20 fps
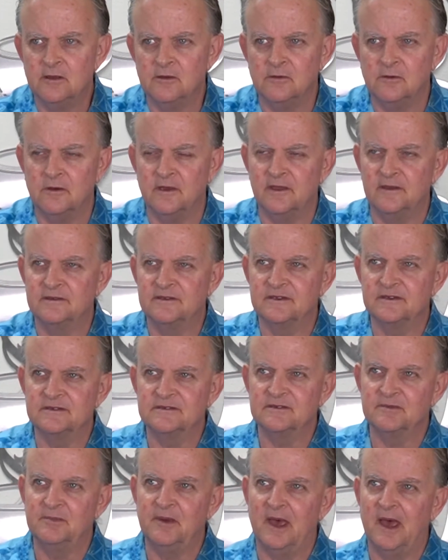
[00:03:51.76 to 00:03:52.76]
which
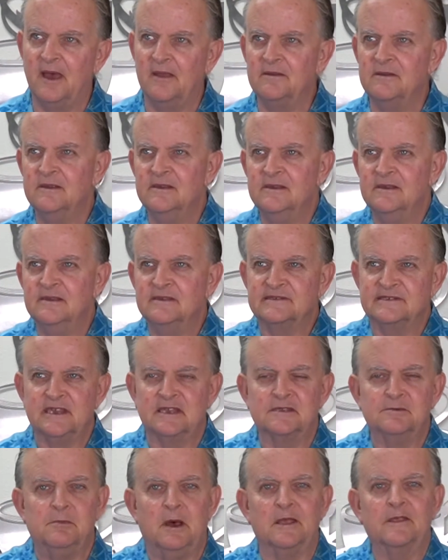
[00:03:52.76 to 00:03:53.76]
is about
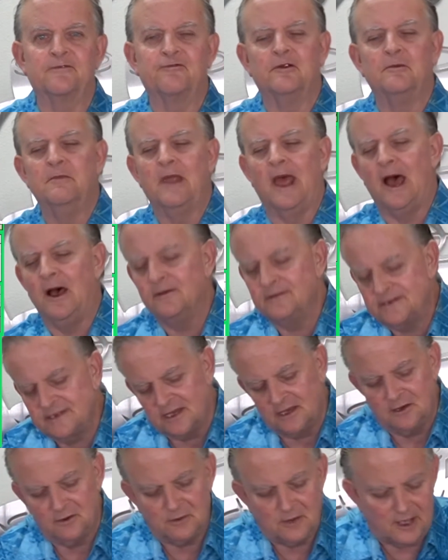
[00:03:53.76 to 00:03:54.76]
six months from now.
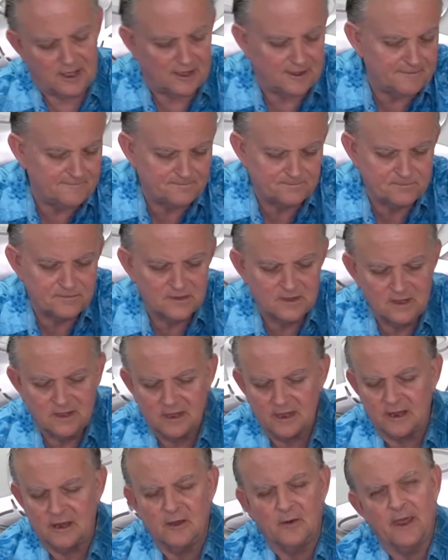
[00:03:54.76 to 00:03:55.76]
So uh,
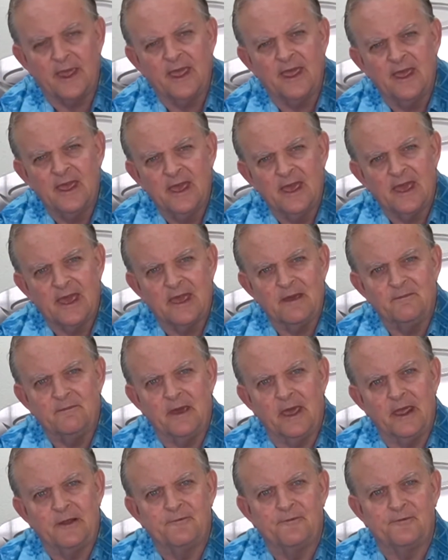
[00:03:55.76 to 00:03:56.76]
anyway, it
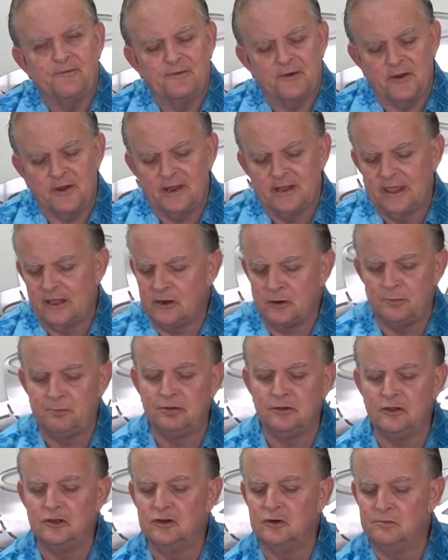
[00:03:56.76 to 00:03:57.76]
made very little
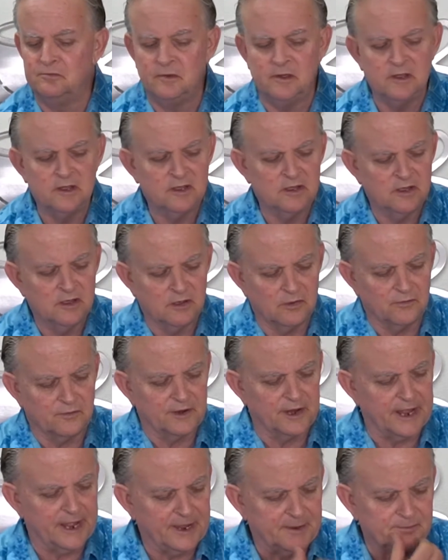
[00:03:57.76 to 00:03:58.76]
bloom when
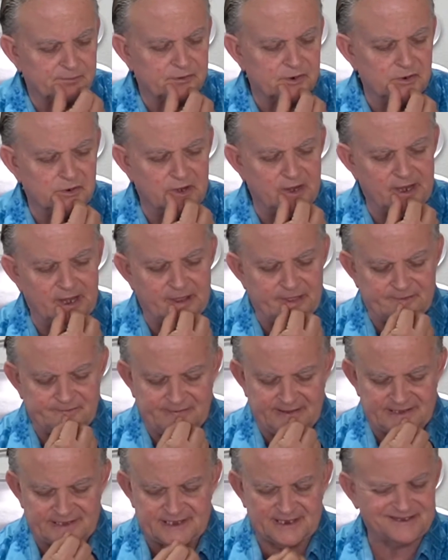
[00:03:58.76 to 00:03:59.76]
I brewed it in the
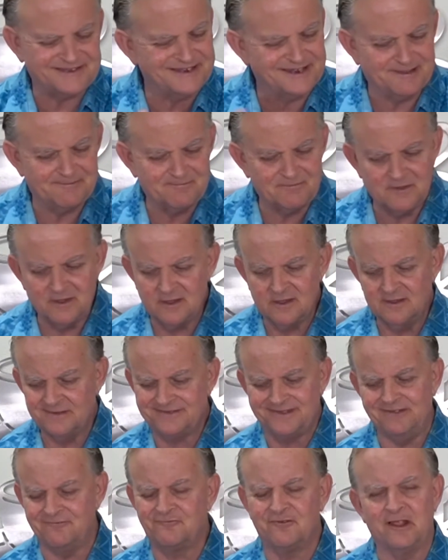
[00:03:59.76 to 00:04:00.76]
V60.
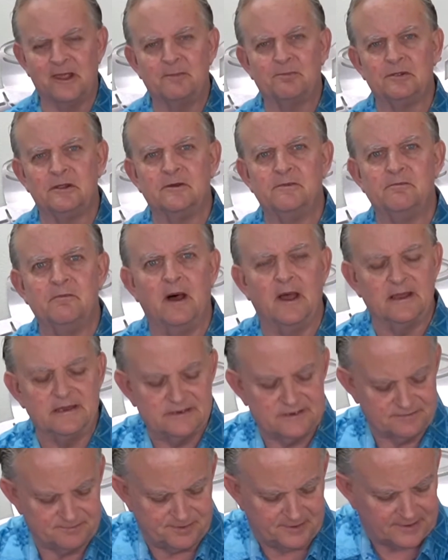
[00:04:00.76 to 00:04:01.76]
Didn't really bloom much,
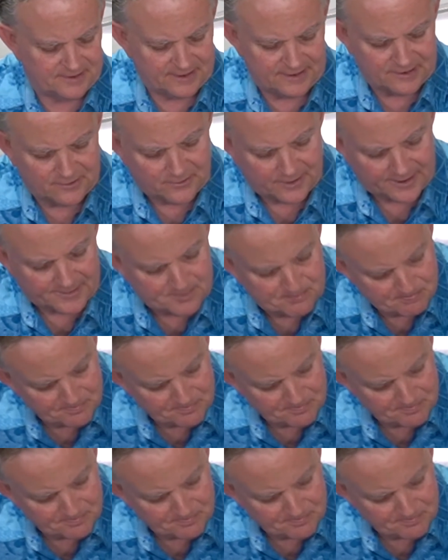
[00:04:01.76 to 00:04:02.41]
but anyway.